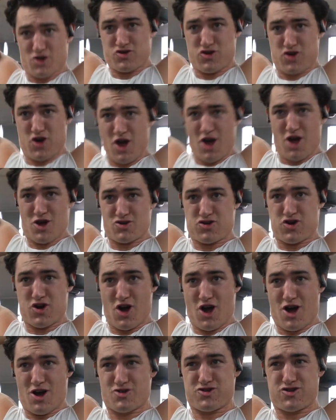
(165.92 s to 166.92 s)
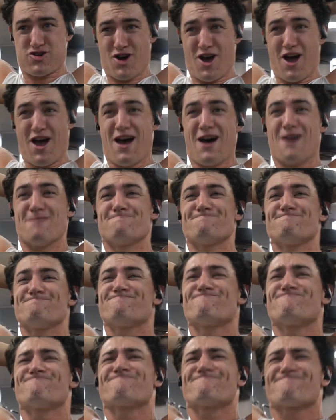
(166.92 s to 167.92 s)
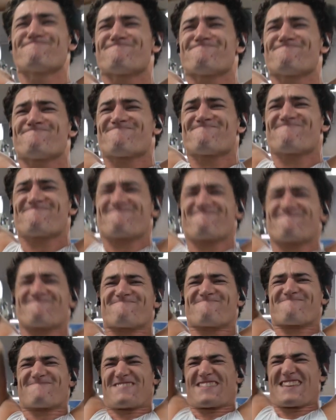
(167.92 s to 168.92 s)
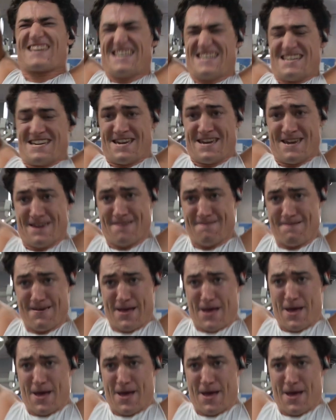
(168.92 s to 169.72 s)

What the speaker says: They're 2/3 of the arm. Why would you cheat out on the biggest part of your arm?